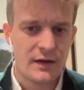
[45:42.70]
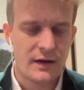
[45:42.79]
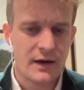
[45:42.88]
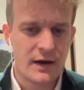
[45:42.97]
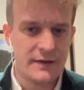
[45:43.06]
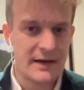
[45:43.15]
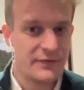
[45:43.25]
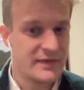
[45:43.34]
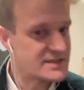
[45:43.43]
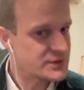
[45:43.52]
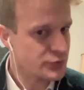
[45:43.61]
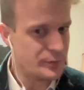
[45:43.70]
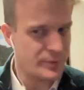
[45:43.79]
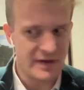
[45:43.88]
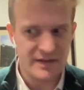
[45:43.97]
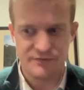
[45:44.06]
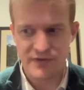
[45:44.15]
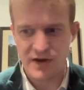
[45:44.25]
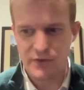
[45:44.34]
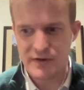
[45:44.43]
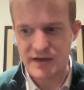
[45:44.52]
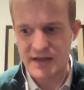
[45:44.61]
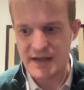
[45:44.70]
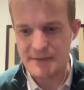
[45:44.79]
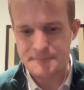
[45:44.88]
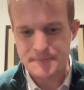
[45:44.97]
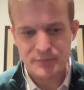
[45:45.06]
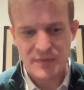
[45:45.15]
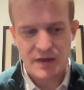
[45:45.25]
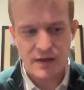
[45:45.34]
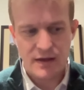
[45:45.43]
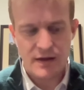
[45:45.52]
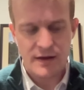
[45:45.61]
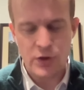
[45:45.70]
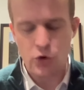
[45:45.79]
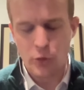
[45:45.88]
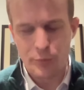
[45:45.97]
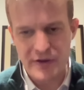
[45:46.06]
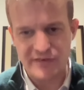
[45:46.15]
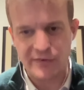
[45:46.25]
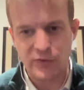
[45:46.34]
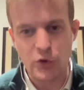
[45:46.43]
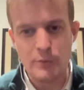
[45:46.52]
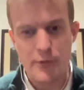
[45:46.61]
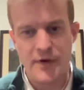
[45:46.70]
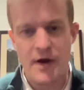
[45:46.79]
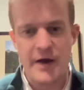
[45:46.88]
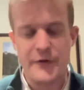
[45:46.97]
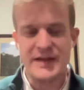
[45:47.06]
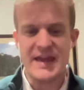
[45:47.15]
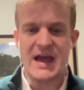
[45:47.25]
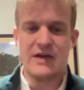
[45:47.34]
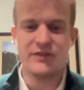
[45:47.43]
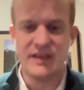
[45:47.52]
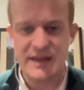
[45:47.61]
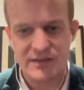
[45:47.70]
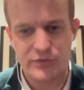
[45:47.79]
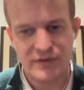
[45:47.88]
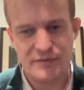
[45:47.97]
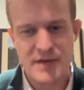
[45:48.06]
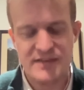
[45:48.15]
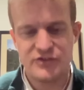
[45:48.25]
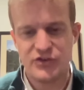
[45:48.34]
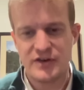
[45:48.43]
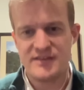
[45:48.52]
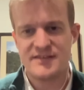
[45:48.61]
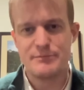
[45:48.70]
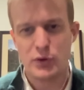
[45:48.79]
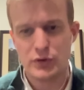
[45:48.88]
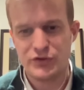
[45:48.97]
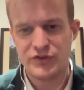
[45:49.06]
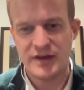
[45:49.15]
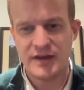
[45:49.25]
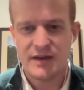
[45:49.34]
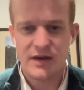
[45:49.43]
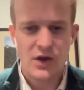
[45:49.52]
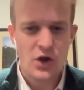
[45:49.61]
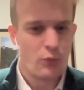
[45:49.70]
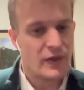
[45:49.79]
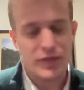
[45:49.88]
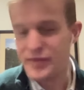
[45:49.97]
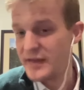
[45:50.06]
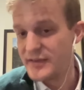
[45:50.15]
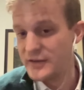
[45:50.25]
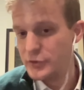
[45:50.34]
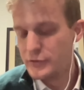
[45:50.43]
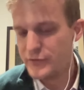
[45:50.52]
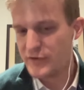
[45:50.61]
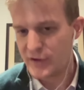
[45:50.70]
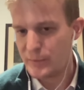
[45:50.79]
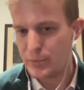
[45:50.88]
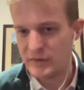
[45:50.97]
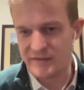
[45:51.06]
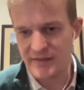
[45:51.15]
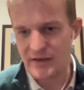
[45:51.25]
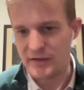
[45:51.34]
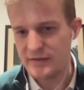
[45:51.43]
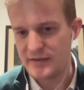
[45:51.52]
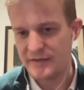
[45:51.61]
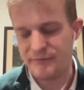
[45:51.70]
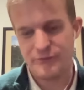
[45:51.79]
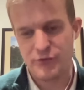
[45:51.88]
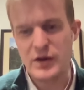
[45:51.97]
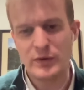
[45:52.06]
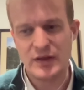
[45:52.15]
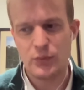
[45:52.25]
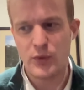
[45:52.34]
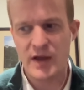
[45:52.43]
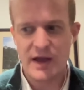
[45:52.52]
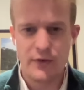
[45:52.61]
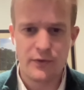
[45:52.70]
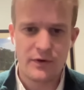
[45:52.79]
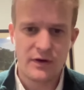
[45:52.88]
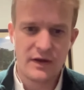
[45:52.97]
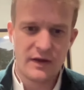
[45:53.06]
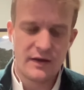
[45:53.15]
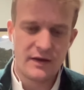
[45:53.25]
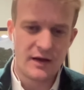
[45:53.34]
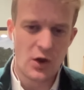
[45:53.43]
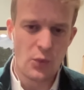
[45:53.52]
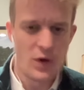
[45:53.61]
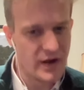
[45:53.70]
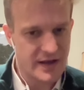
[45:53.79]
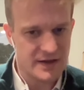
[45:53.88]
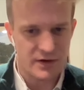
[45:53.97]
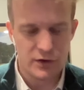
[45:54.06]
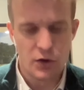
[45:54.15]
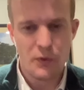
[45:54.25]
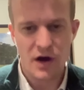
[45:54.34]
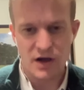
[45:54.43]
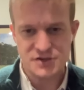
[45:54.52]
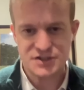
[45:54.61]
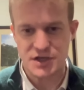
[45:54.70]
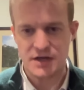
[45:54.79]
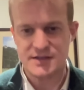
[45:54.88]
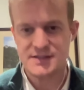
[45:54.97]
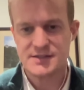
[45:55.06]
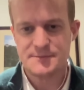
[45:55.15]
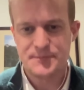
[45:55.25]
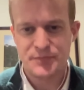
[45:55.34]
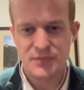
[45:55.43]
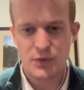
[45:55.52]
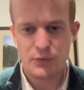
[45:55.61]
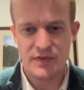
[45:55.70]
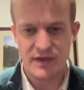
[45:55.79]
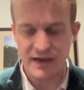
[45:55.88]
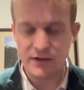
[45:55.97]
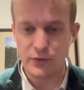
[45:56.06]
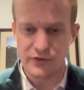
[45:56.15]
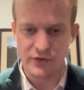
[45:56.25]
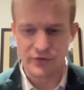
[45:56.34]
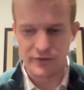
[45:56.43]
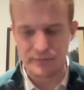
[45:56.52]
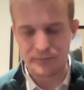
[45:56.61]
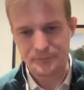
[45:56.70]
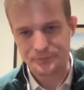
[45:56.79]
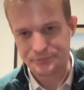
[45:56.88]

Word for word: Now, this group is very incorporates humor and irony heavily into its messaging and symbology. One thing they do, for example, is they frequently wear Hawaiian aloha shirts with igloos on them,